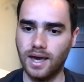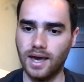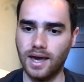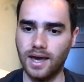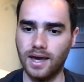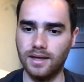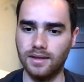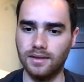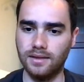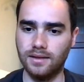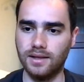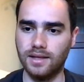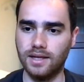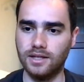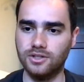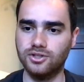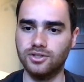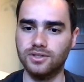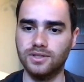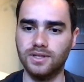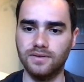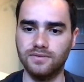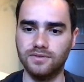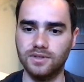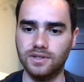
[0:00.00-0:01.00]
And that
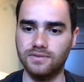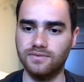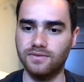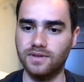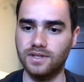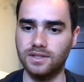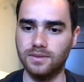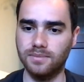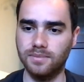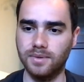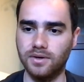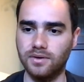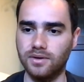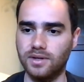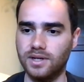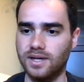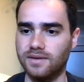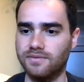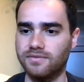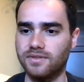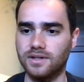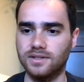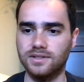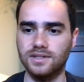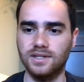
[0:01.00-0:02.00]
just gives us visibility
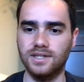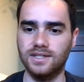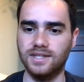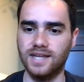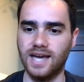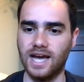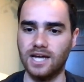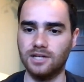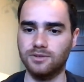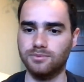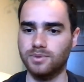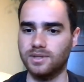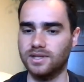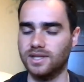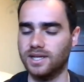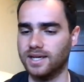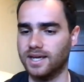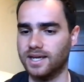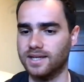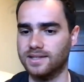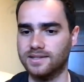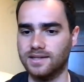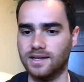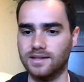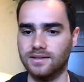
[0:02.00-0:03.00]
if there's an attachment that
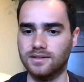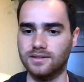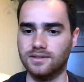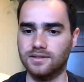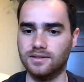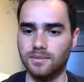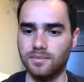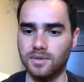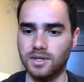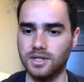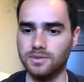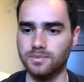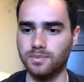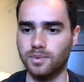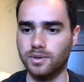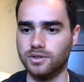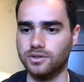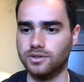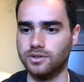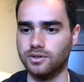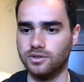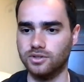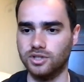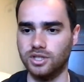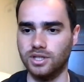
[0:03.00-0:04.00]
gets sent to somebody's
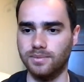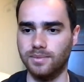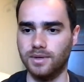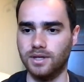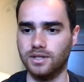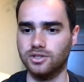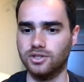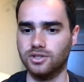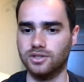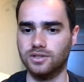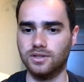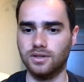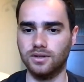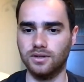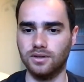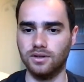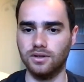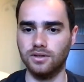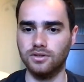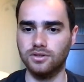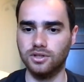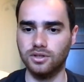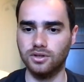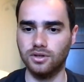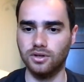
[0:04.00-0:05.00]
personal Gmail, just to
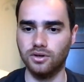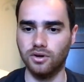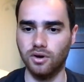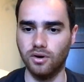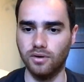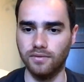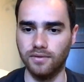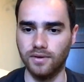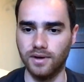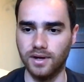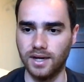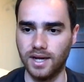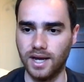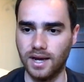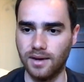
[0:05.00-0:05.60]
look over it.